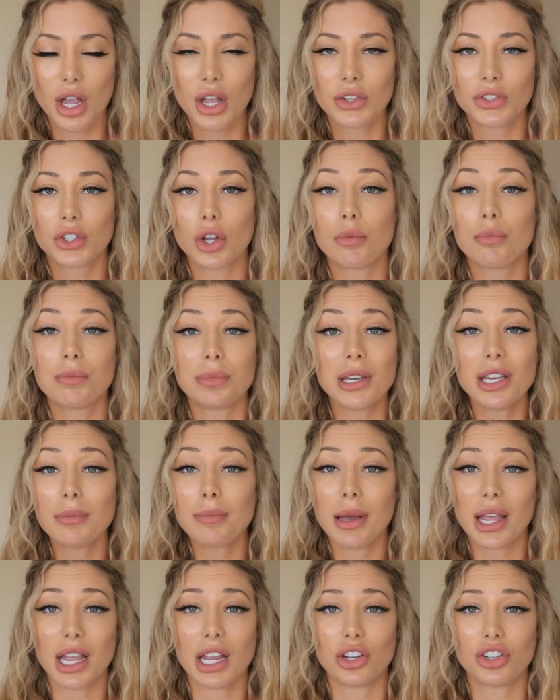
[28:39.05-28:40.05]
So be
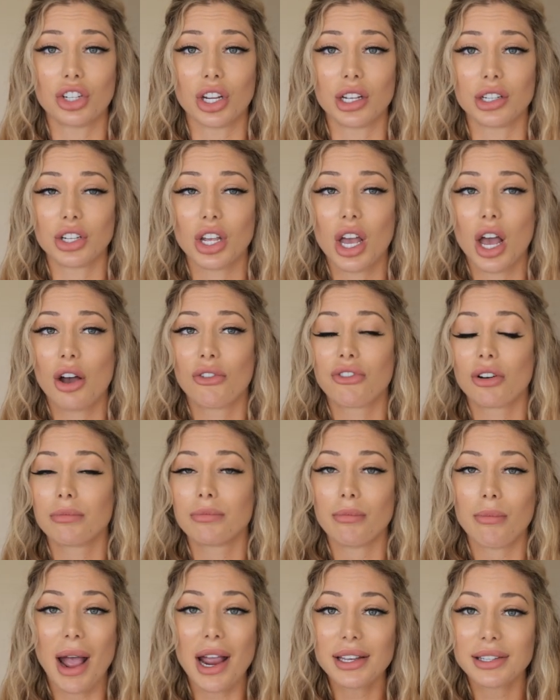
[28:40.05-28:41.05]
patient. For
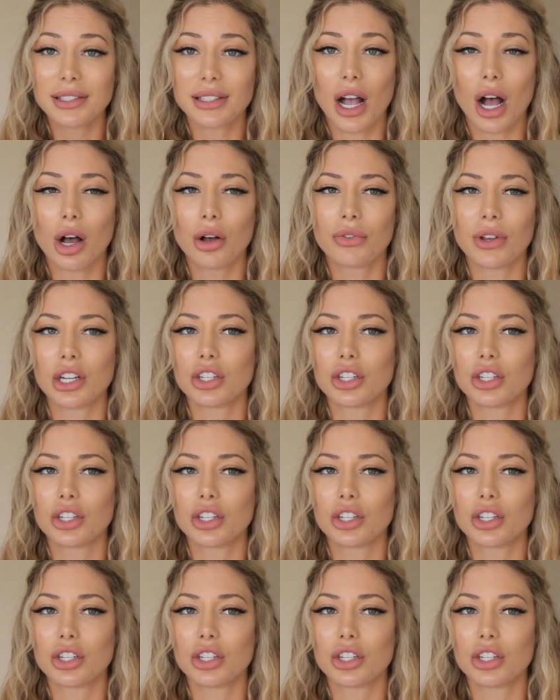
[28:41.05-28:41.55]
myself,